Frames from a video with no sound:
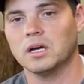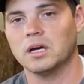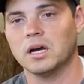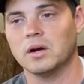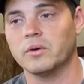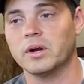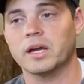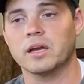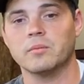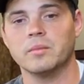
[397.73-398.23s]

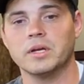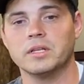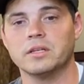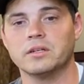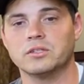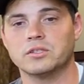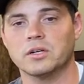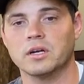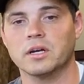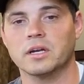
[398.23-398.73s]
I
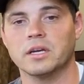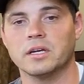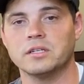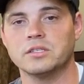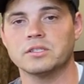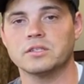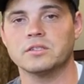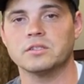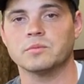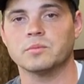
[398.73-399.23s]
recommend the truck
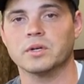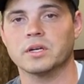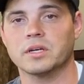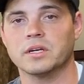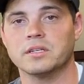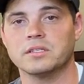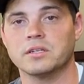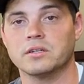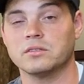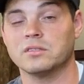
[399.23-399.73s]
engines
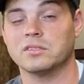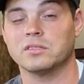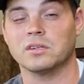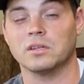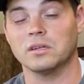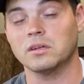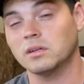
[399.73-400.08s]
because they're just